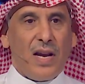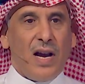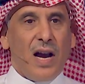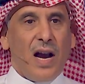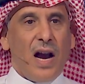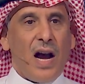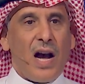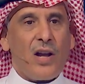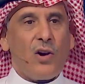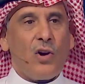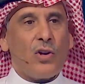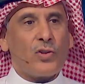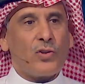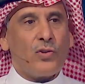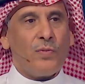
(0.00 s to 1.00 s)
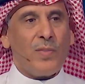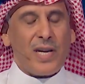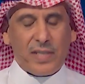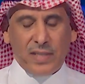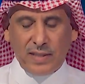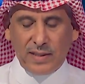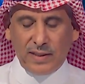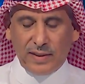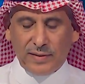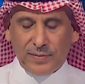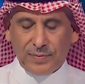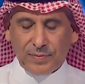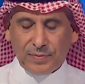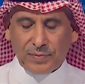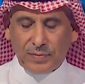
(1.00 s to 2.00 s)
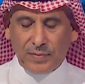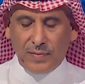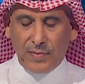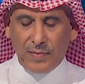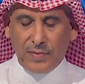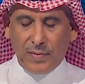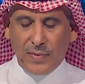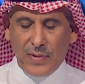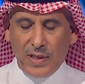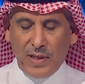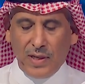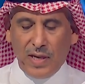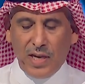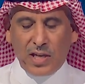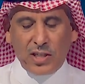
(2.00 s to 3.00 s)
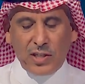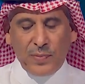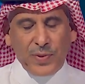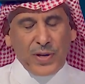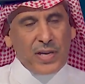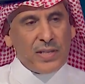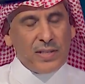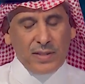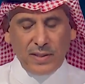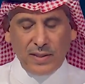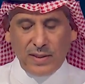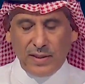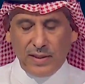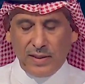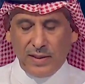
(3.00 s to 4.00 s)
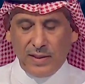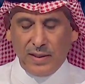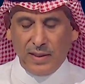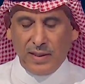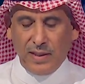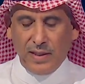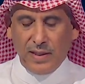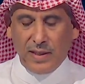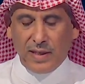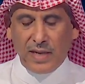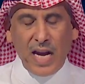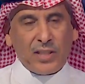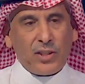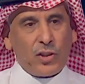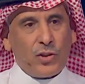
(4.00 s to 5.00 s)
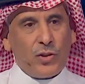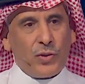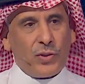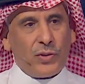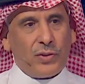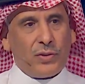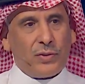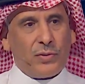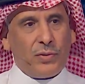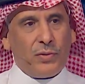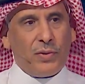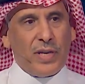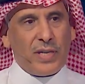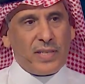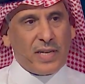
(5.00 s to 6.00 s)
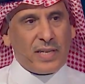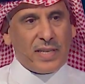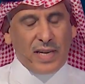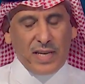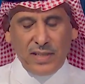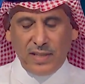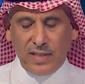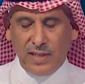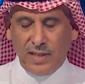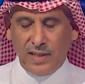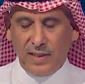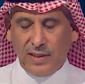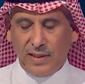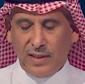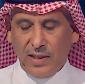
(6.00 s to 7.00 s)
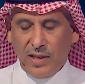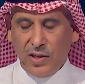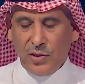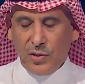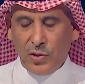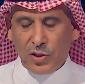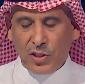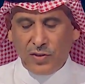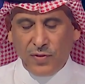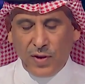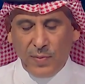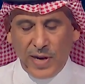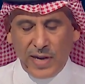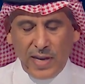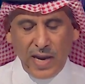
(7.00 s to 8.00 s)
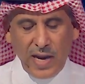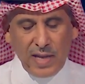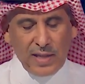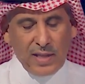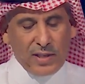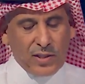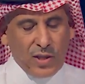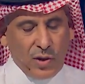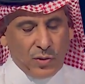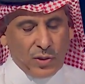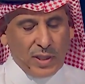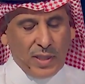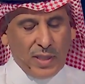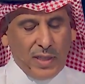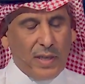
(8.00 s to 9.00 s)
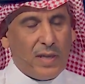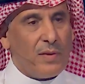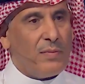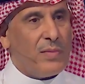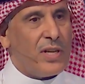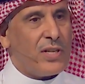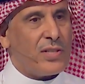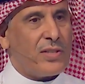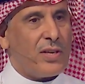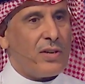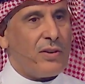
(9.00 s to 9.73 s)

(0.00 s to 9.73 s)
I also must express gratitude to His Excellency Yusuf Al-Banyan, the Saudi Minister of